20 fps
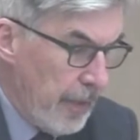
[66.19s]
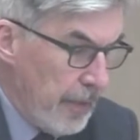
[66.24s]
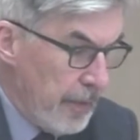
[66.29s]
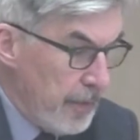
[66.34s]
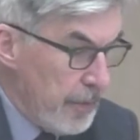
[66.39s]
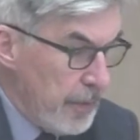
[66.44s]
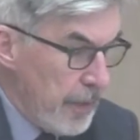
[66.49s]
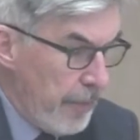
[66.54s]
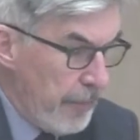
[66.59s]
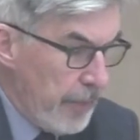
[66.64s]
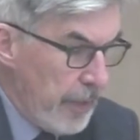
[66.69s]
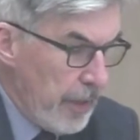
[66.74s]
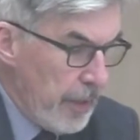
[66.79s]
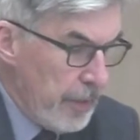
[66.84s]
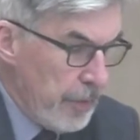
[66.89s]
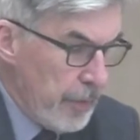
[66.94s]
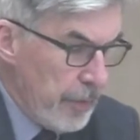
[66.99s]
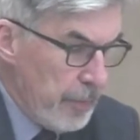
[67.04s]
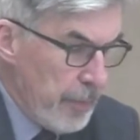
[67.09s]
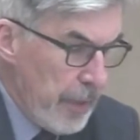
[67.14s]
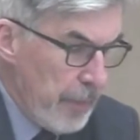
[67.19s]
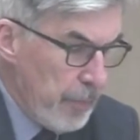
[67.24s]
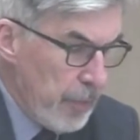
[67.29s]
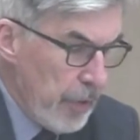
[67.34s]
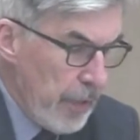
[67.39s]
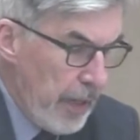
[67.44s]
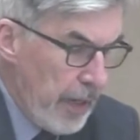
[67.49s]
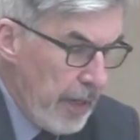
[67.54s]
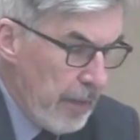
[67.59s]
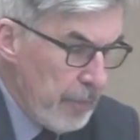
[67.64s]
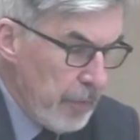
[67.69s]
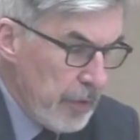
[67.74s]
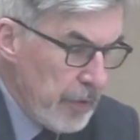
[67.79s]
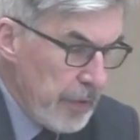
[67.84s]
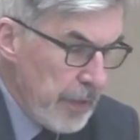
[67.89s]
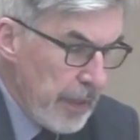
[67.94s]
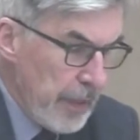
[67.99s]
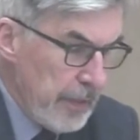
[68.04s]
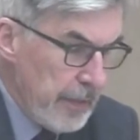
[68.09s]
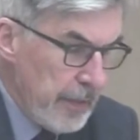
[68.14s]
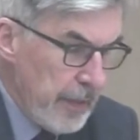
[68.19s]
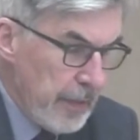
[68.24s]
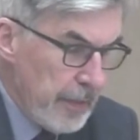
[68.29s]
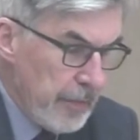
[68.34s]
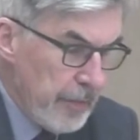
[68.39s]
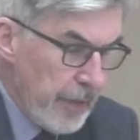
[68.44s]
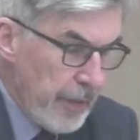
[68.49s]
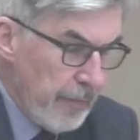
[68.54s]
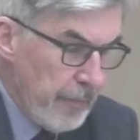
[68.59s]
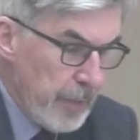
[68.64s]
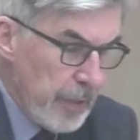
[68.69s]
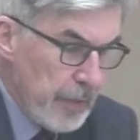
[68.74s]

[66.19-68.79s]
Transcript: The 700-member Ambleside-Dunderave